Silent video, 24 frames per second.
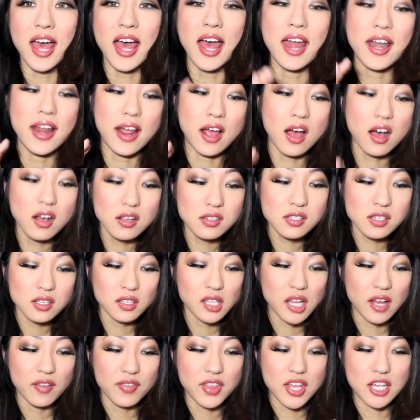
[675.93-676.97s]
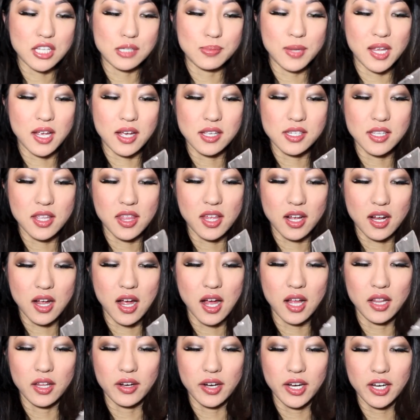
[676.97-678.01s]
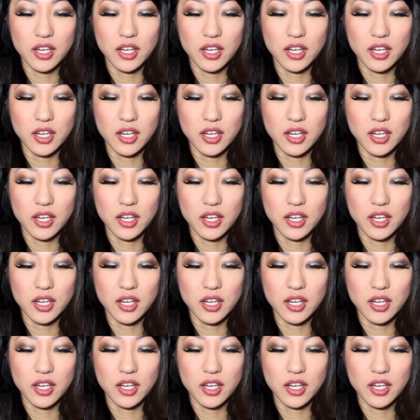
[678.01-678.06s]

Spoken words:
And I also love this because of the color.